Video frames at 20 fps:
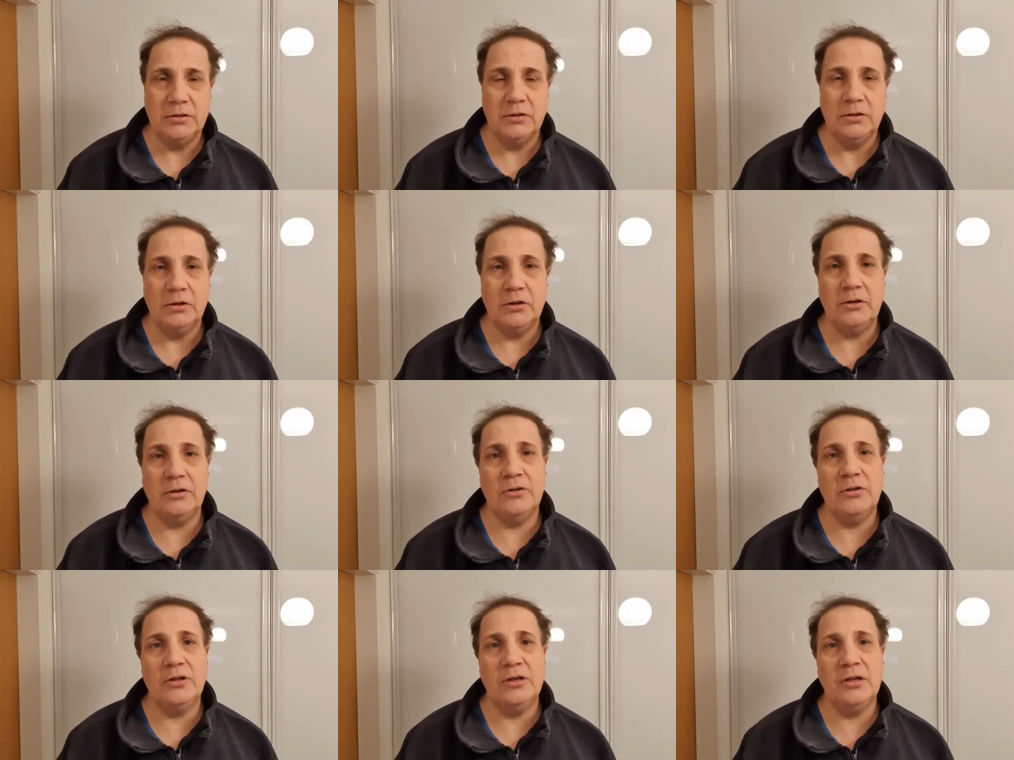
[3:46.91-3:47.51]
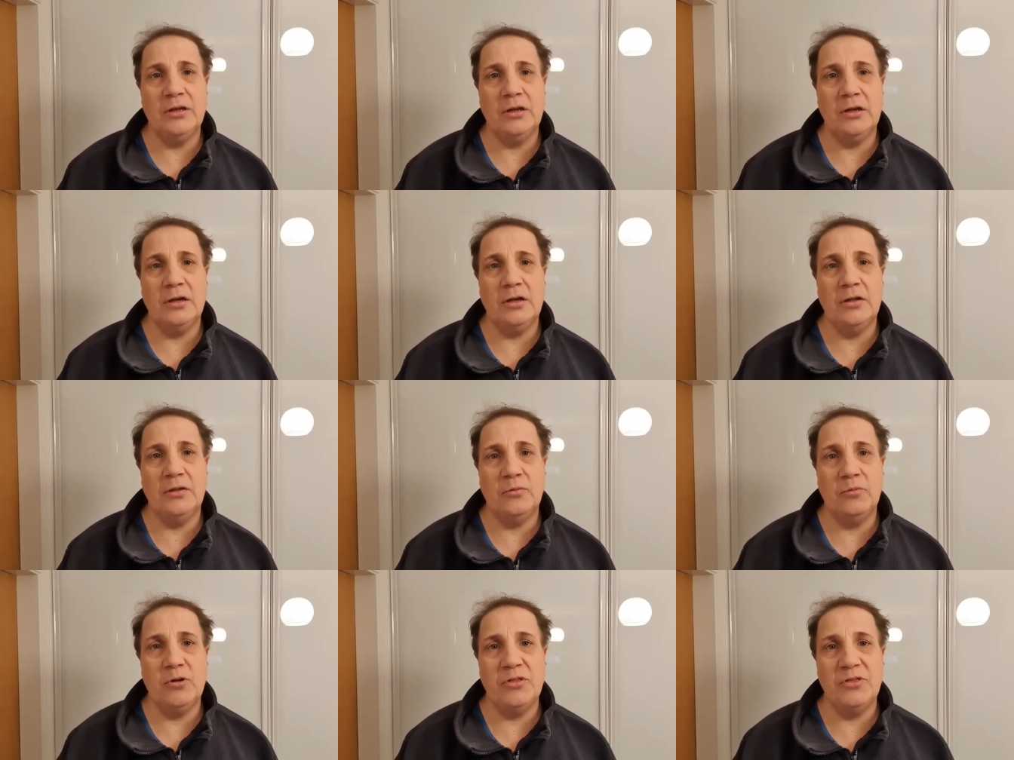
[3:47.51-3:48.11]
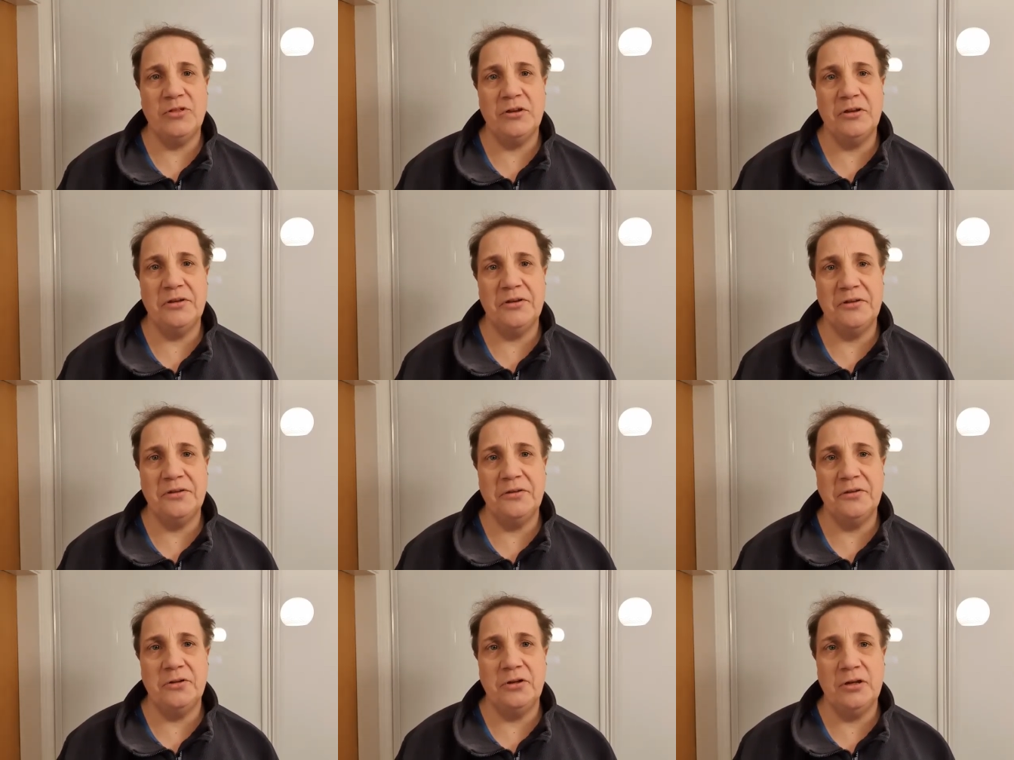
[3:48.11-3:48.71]
At the at, when the,
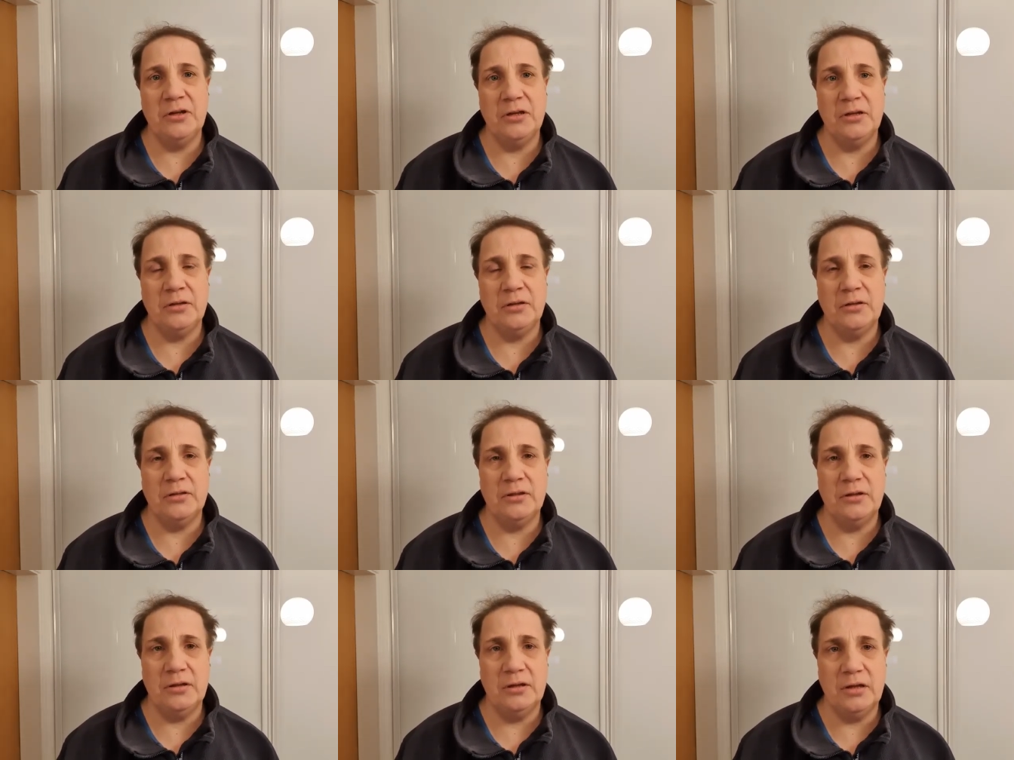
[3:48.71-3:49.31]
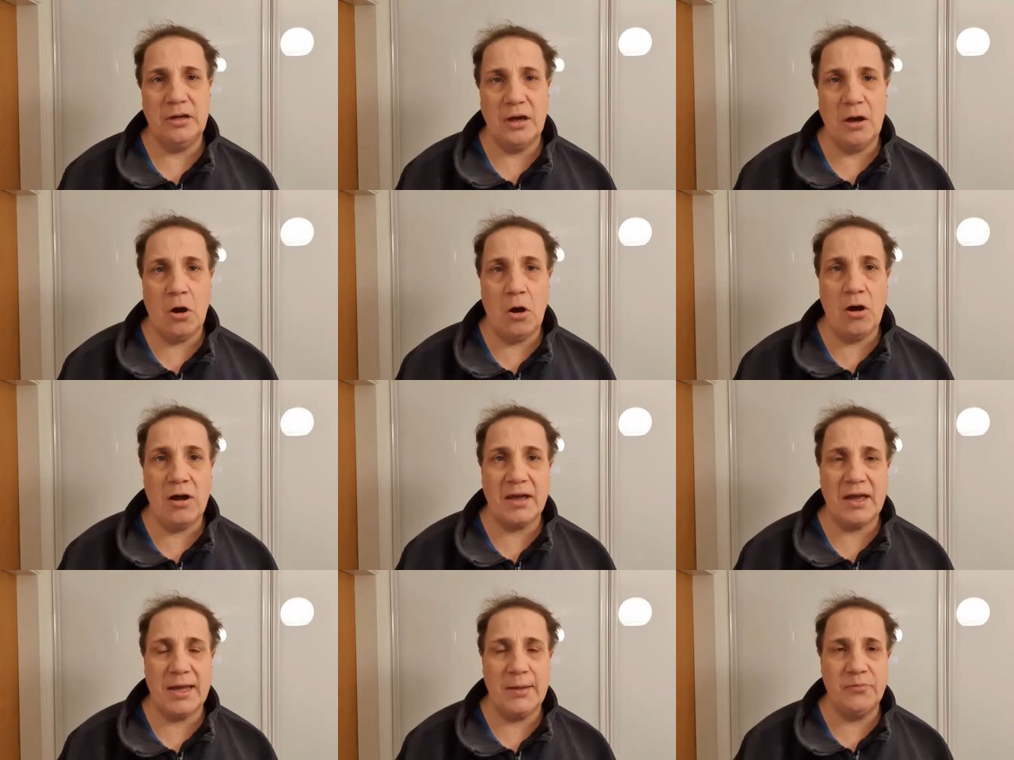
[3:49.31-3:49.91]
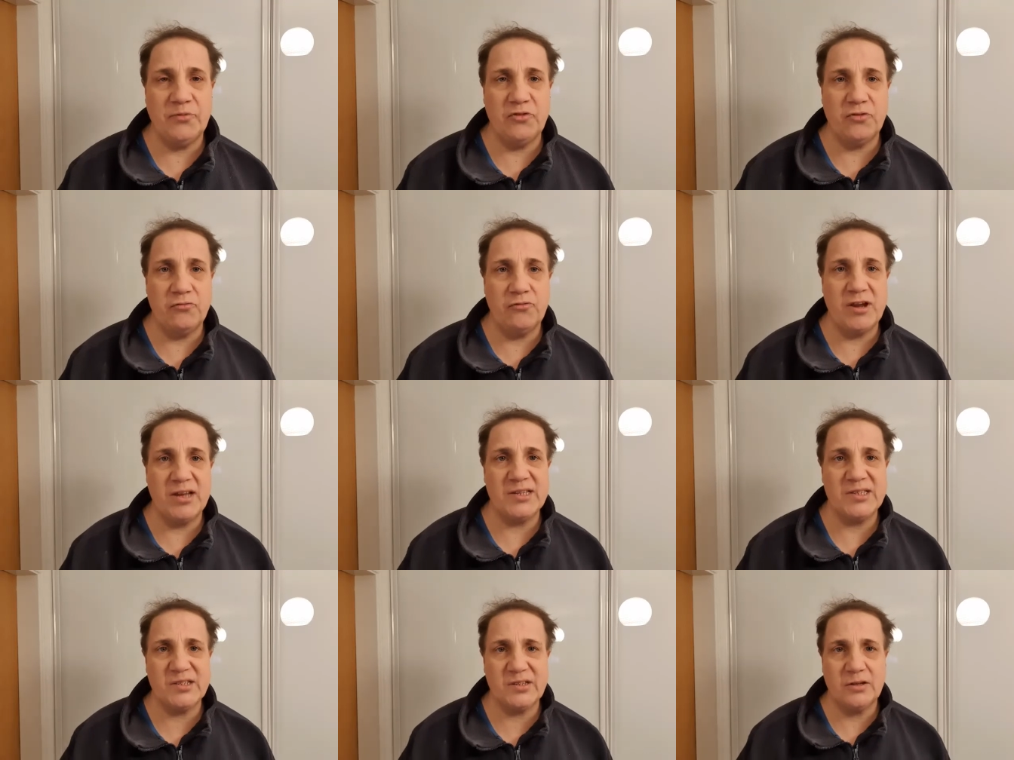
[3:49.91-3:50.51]
the the ark came to
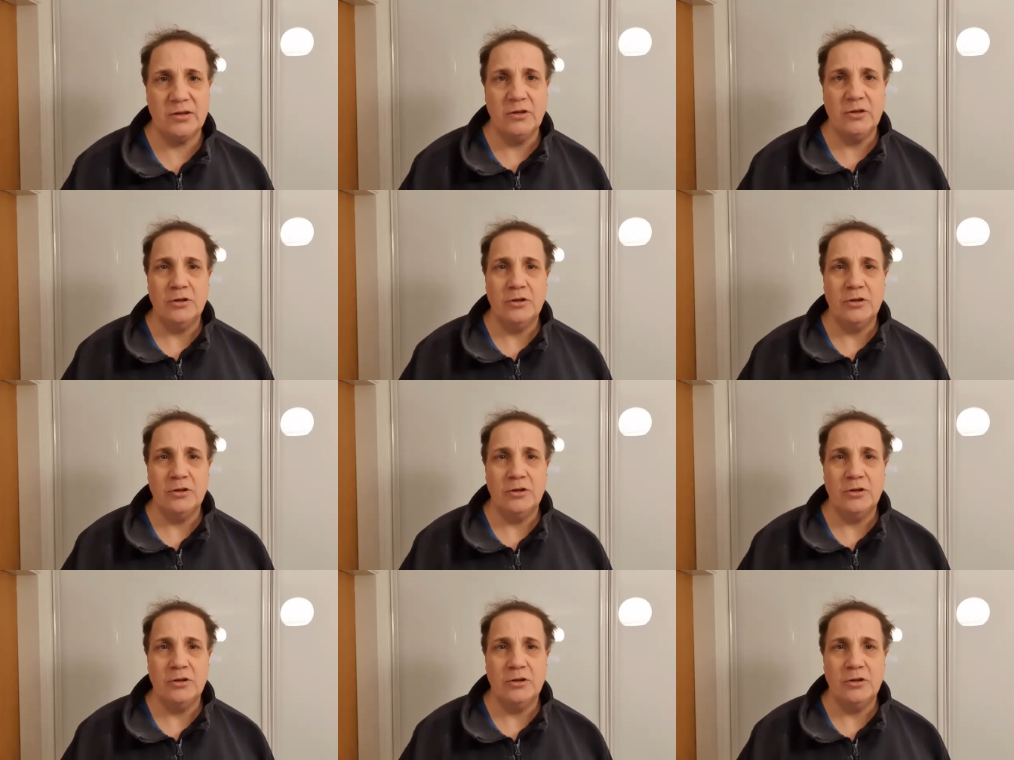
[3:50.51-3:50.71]
rest,